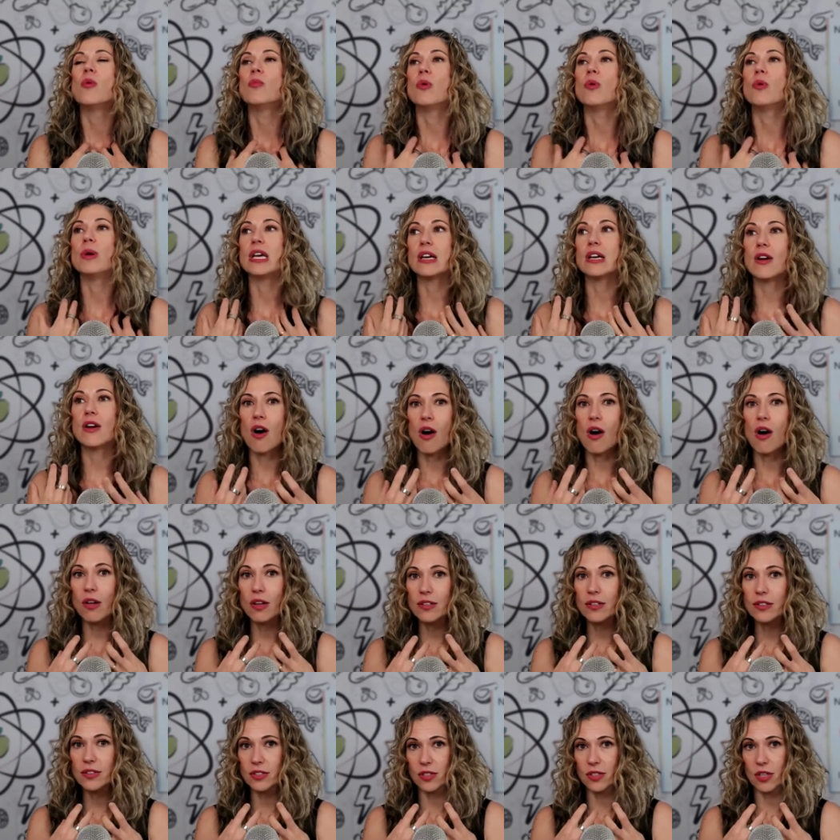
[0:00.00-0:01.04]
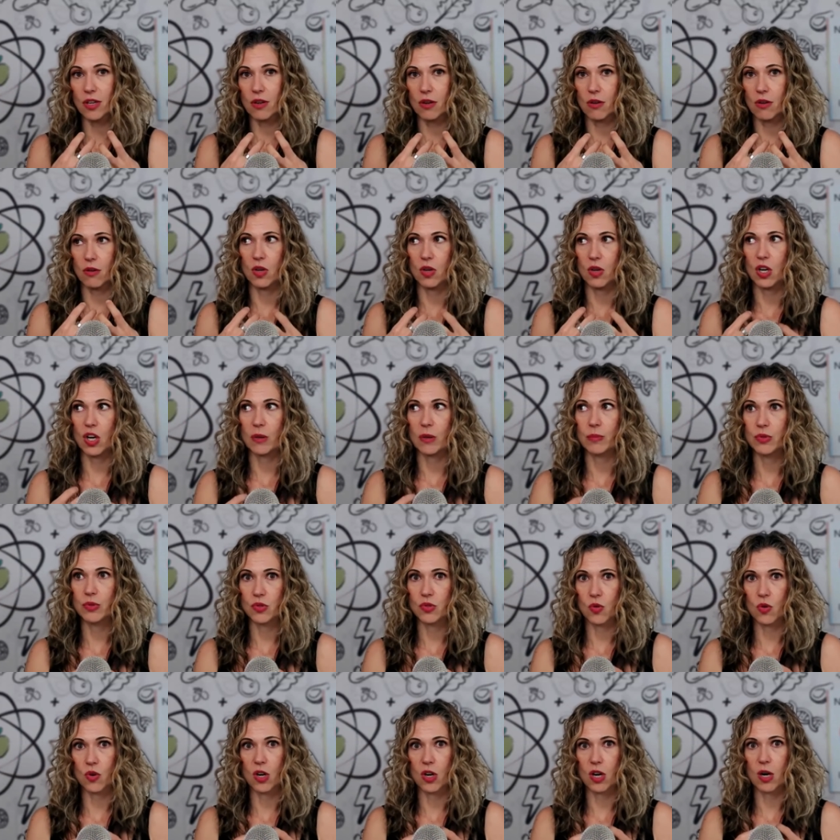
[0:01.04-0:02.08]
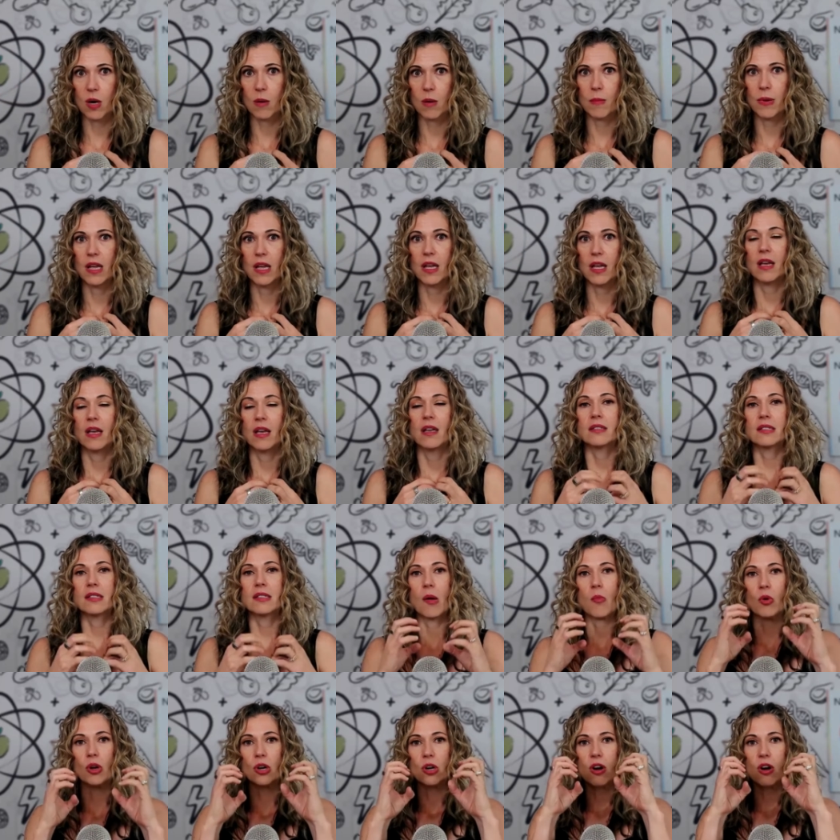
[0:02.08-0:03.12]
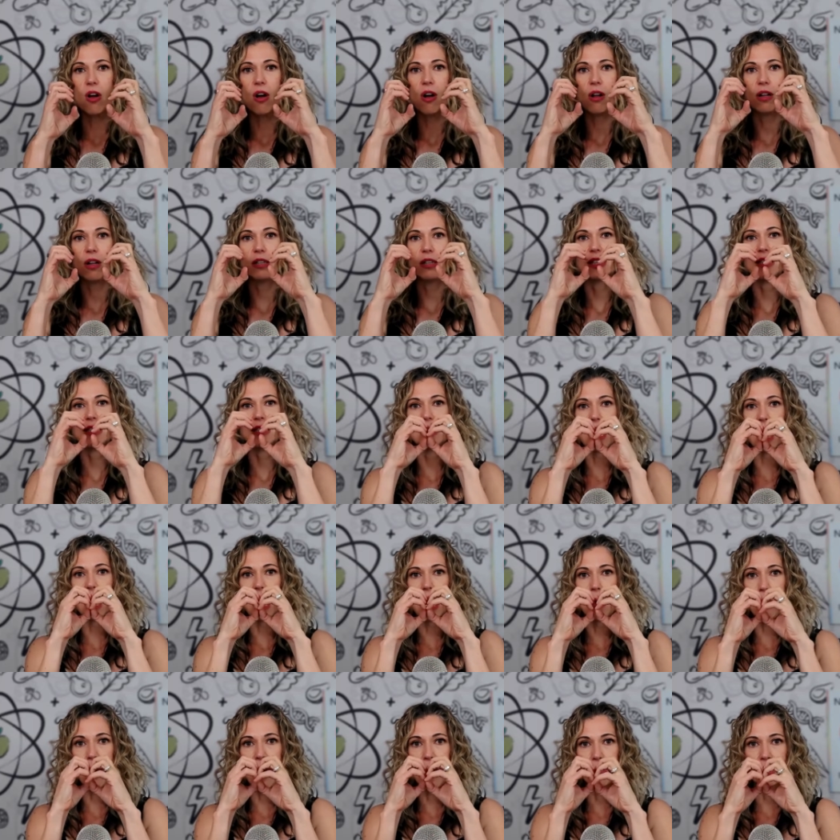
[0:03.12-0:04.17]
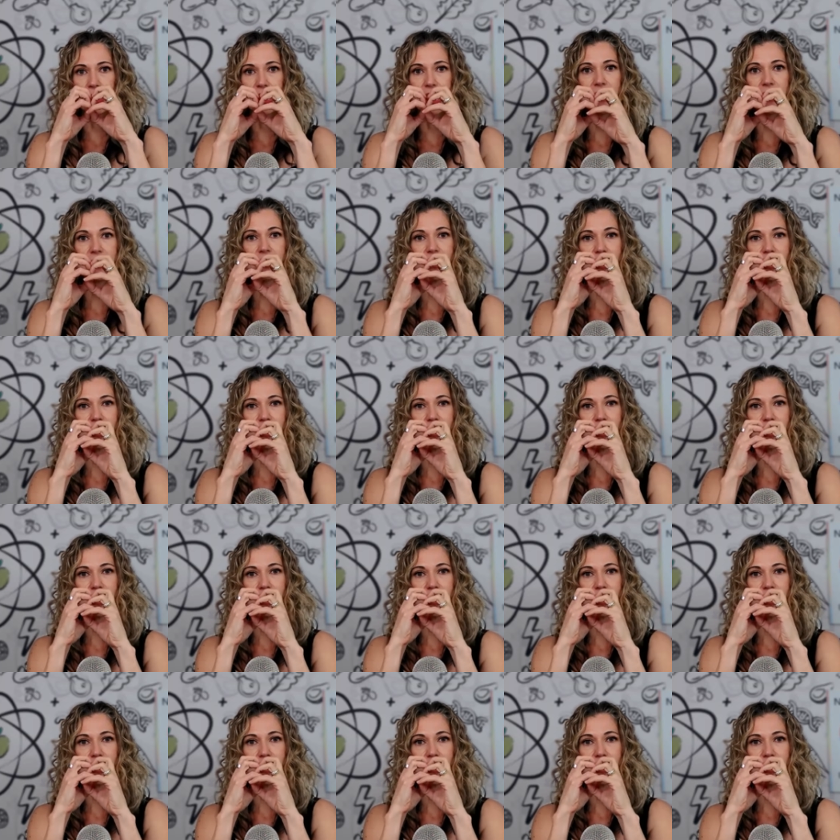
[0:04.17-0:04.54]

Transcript: But we can also absorb some what are called dipeptides.